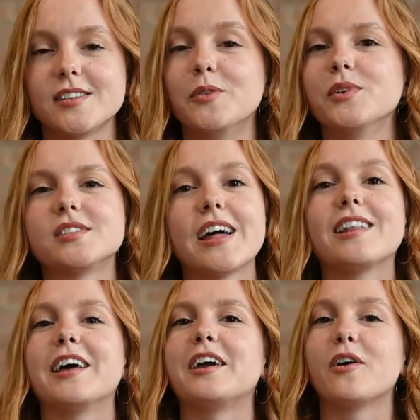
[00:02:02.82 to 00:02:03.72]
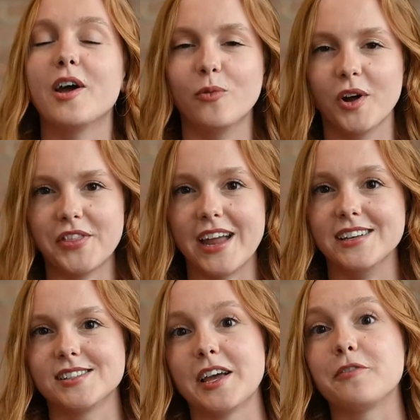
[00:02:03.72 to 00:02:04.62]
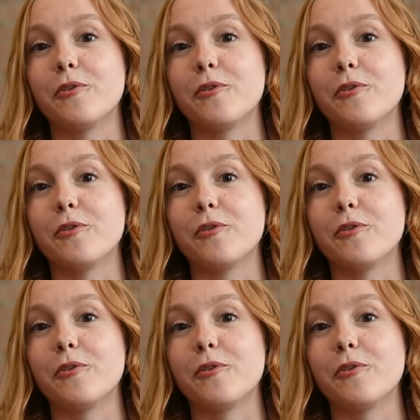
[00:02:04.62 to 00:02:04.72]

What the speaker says: and what's that like and what that is like